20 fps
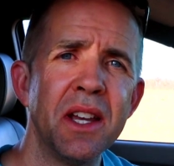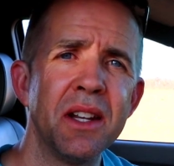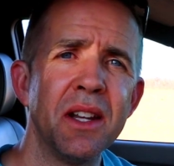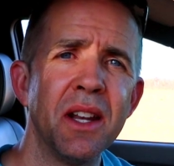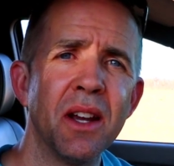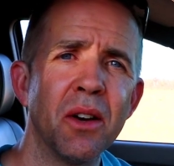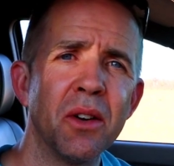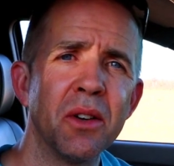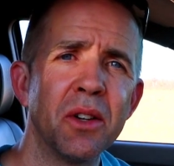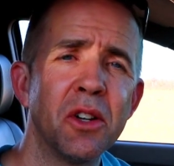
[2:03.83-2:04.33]

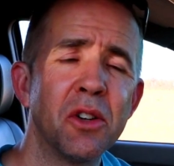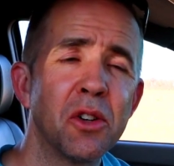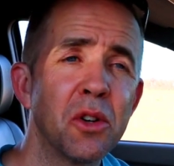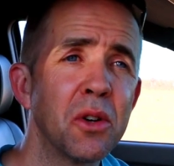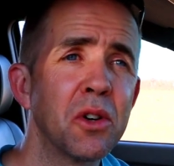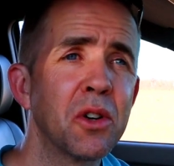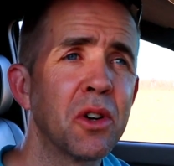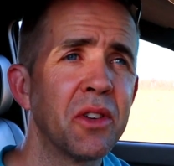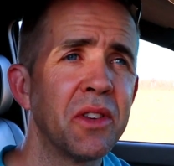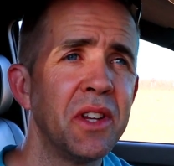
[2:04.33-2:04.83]
Now, in
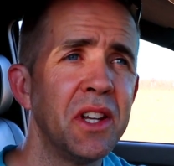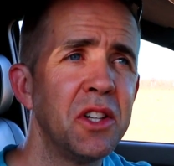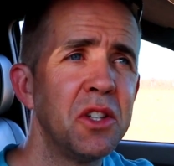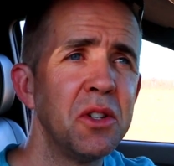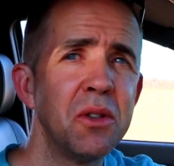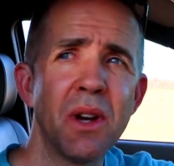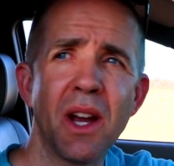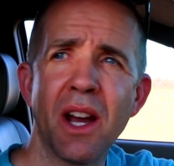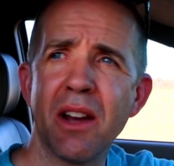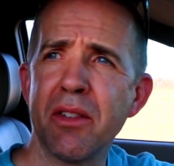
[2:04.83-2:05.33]
Kruger, they
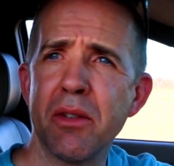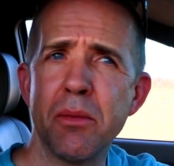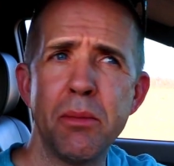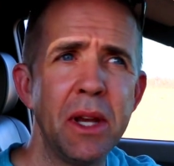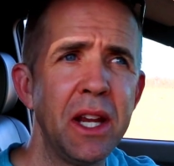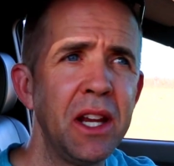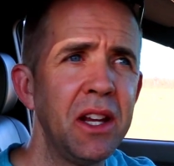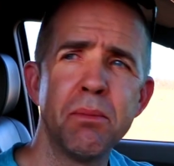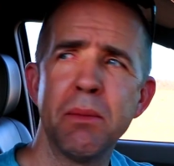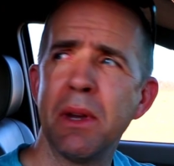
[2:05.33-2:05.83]
do have a
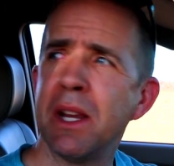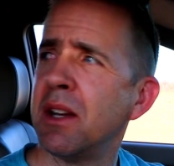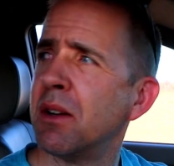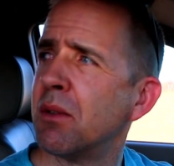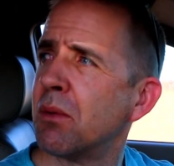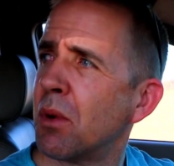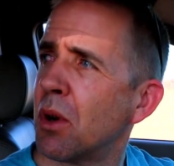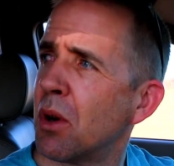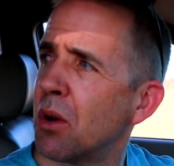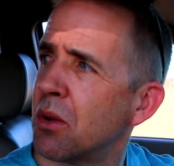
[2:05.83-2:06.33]

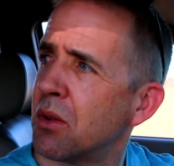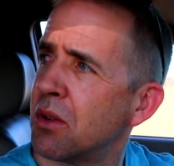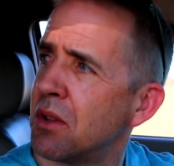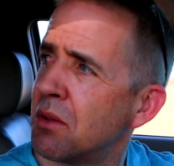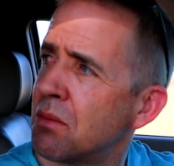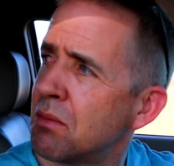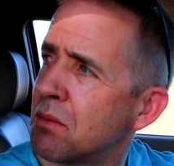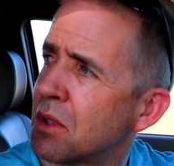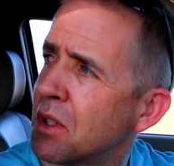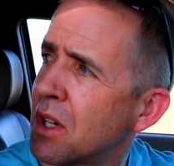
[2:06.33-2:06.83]
main road,
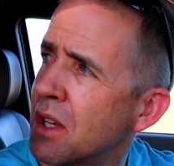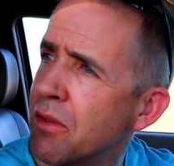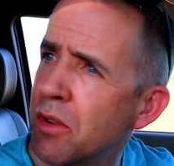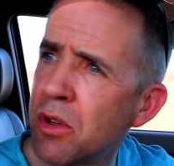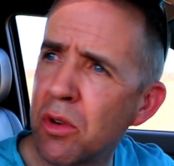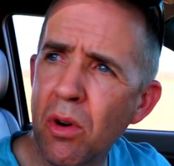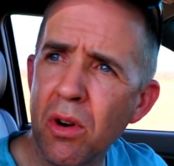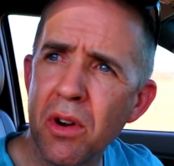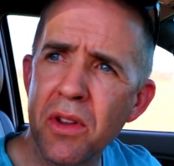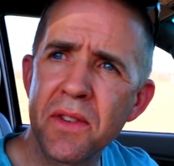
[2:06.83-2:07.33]
kind of
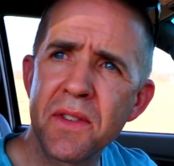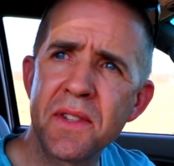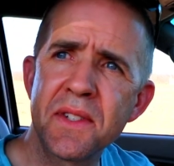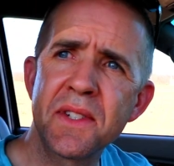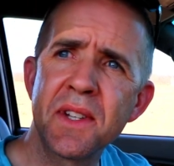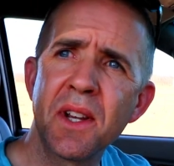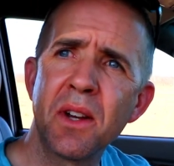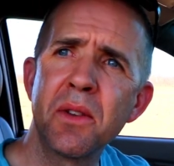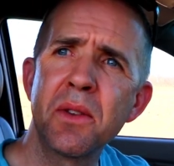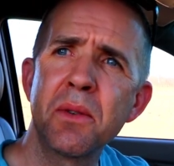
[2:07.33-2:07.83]
a
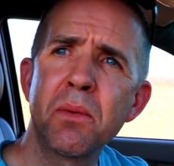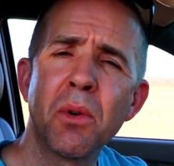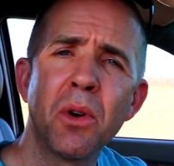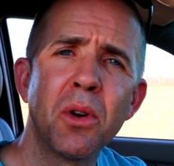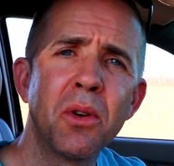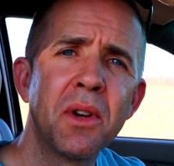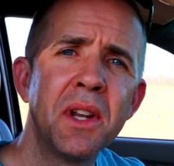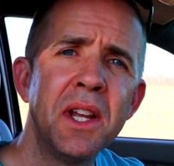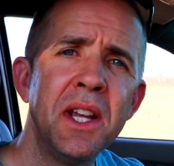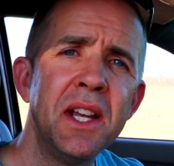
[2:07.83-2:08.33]
north-south
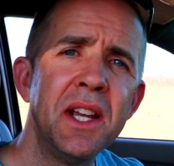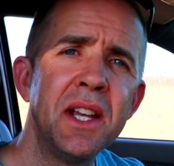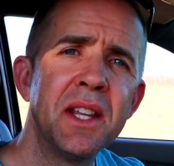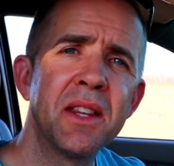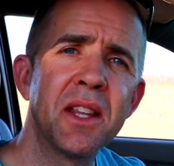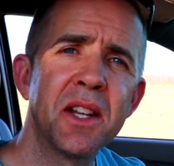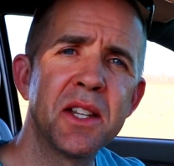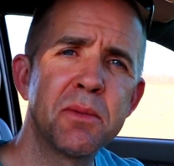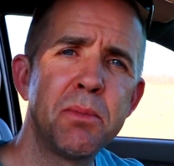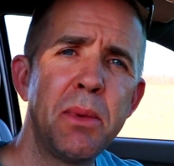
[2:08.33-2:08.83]
road,
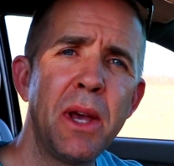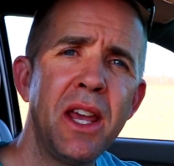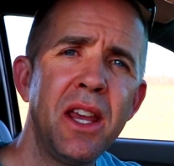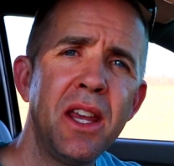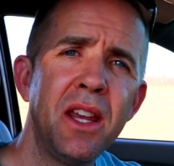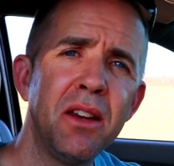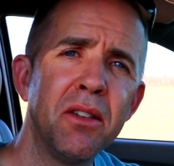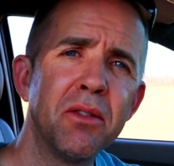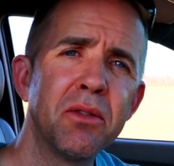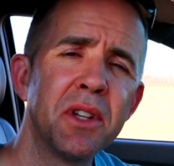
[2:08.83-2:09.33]
that is
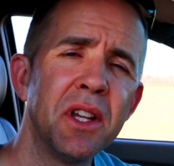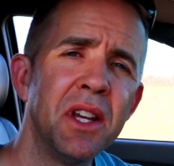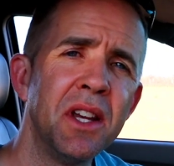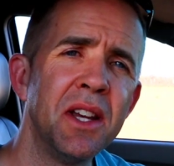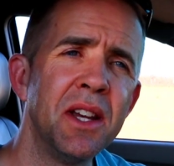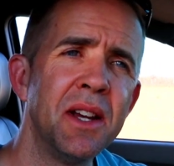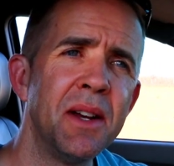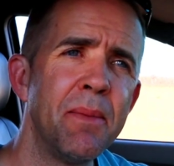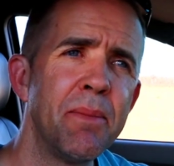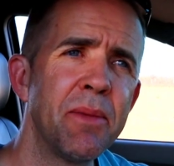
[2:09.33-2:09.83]
paved.
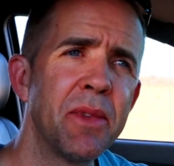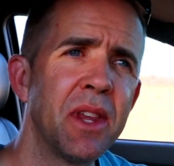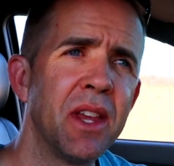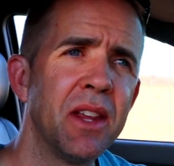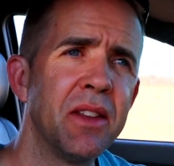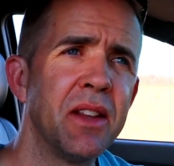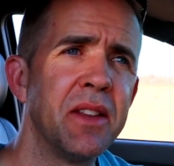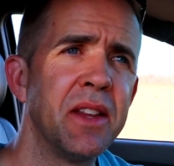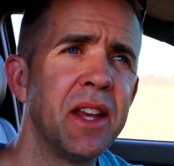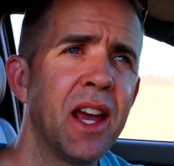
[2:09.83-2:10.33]

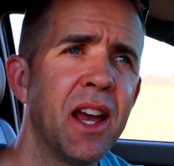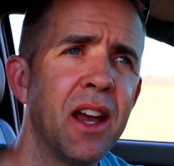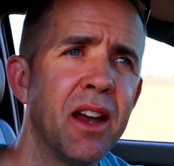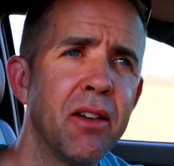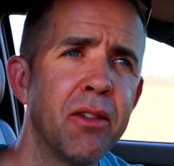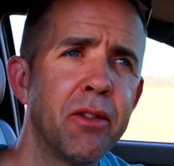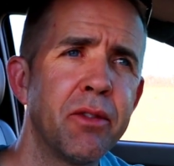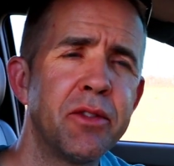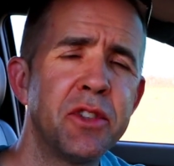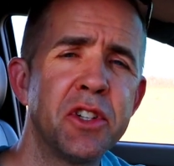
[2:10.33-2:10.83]
And then they
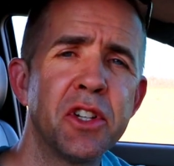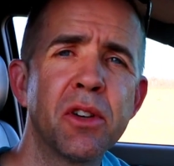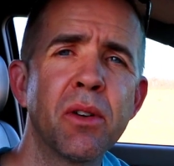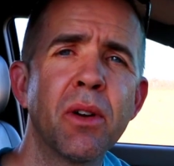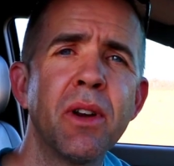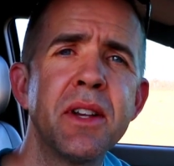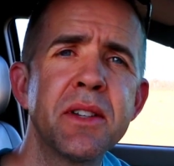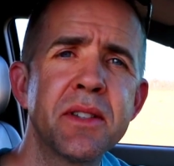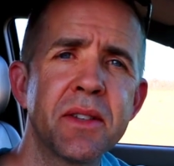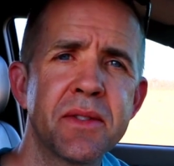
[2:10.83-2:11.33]
have
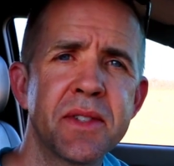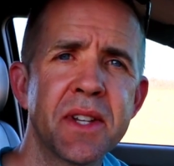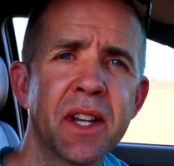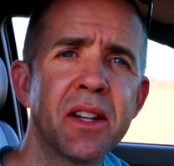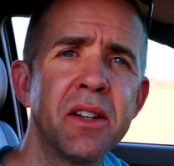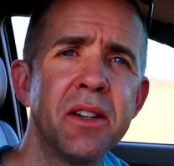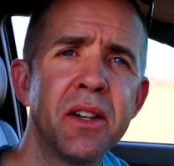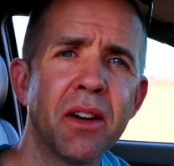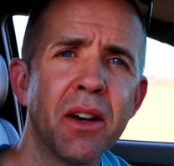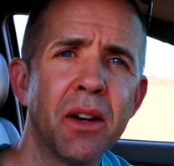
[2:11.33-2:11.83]
degrees of
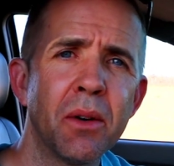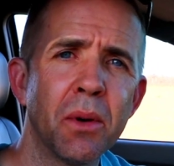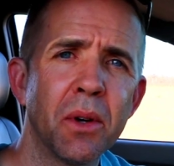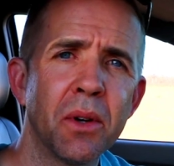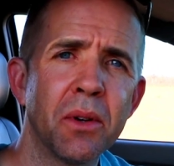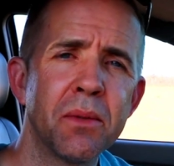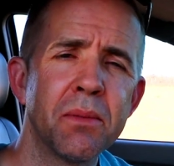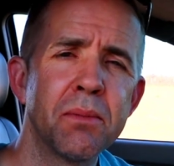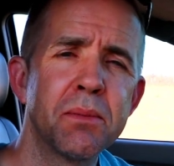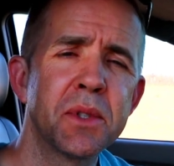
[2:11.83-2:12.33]
secondary road.